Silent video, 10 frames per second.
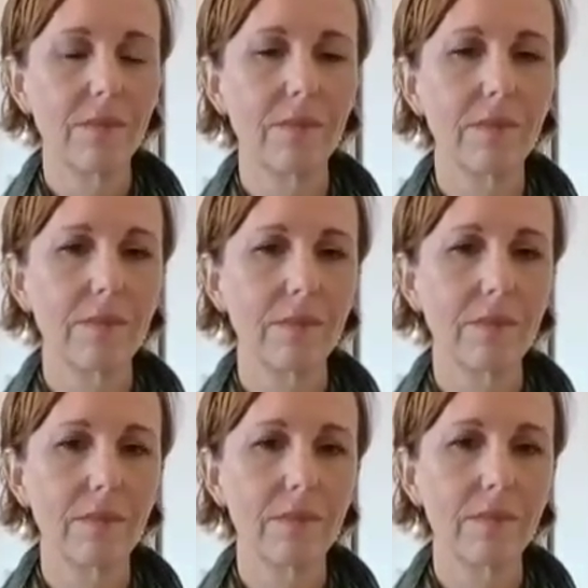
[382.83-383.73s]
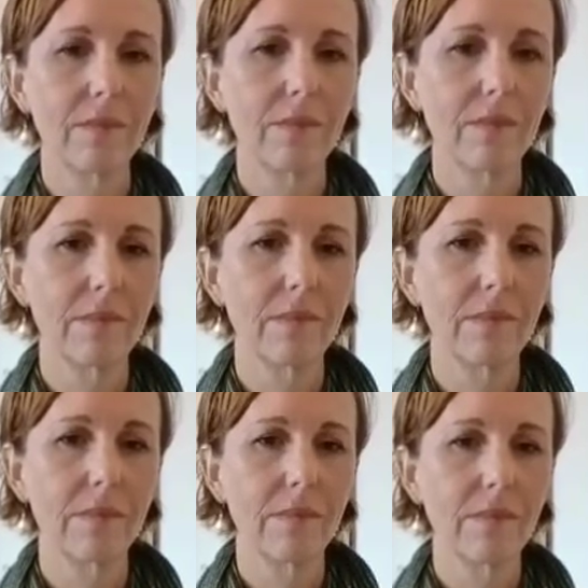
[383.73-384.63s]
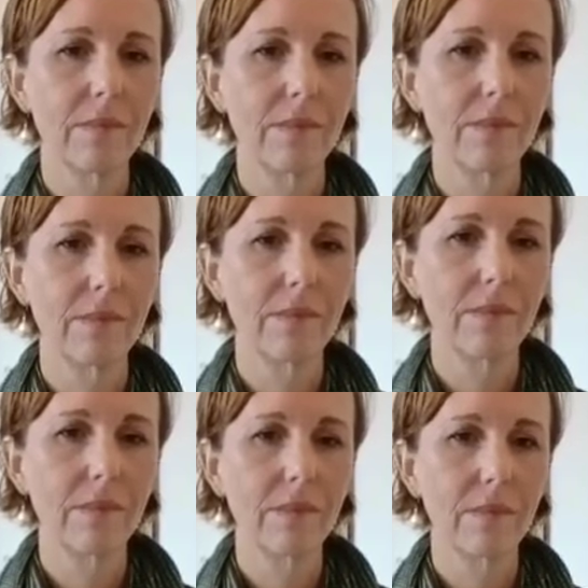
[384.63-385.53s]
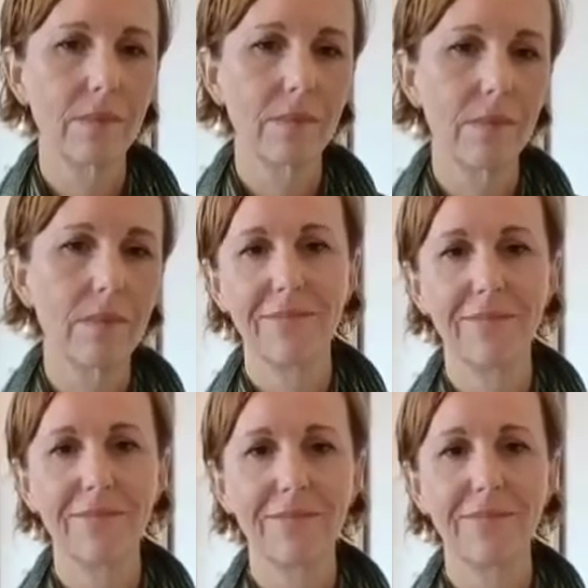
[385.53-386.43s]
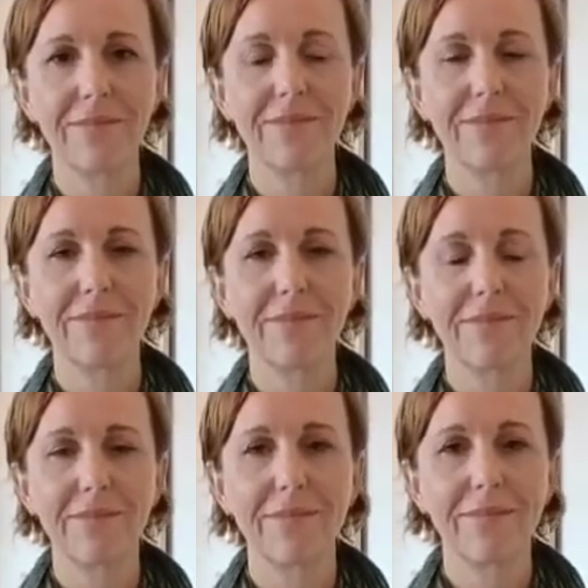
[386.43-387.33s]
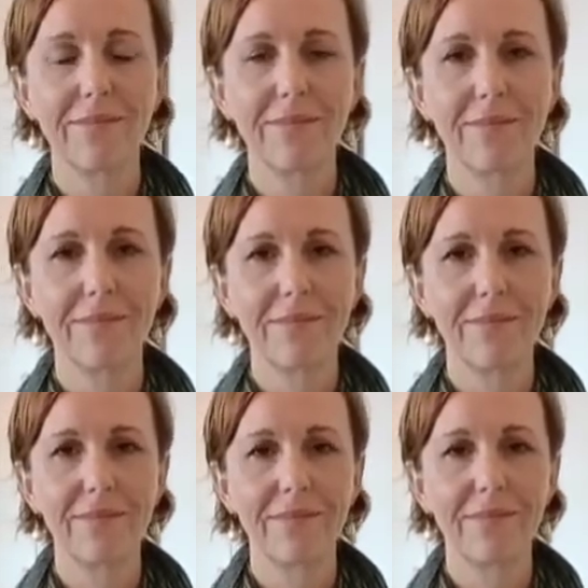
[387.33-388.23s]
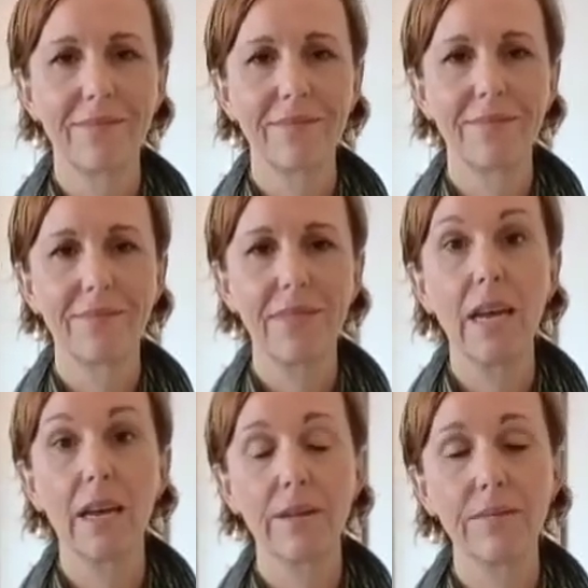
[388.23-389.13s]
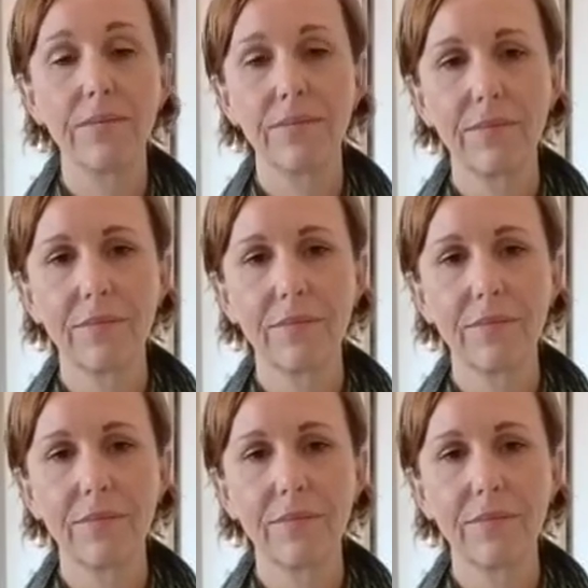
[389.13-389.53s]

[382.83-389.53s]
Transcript: (silent)